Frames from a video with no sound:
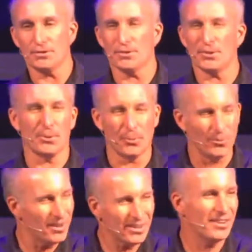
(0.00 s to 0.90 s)
You're going,
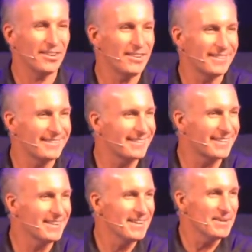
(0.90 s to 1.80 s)
what?
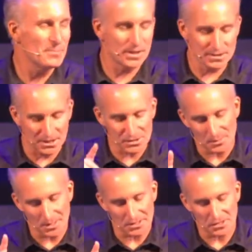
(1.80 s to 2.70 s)
Okay? Because that doesn't
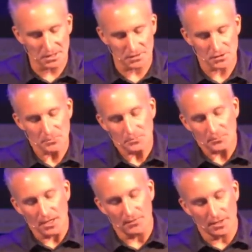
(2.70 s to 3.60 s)
make sense.
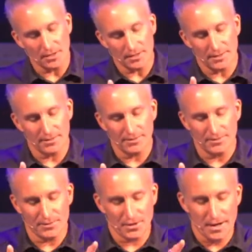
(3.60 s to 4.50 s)
And then
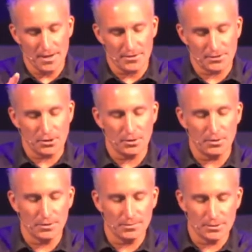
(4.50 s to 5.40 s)
the guy that's telling
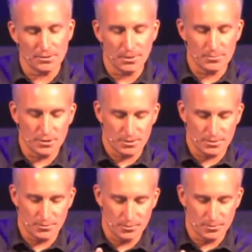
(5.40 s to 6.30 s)
you to be subject
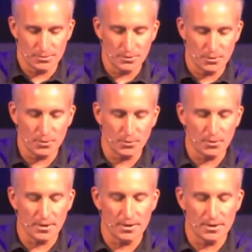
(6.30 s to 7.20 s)
to rulers and
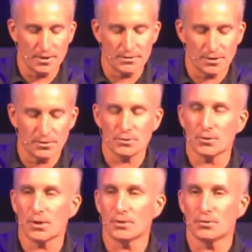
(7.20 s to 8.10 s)
authority has also
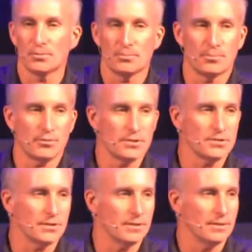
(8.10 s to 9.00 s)
gone to
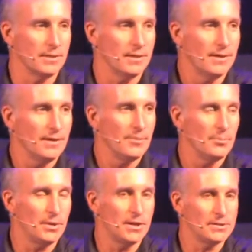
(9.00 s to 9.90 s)
prison
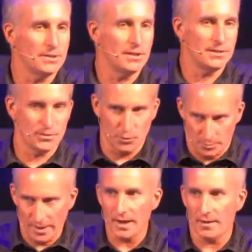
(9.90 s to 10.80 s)
because he
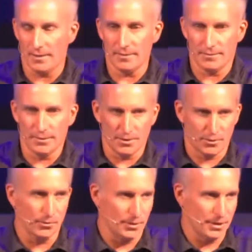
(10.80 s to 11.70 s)
disobeyed the
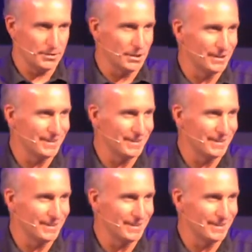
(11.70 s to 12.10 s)
authorities.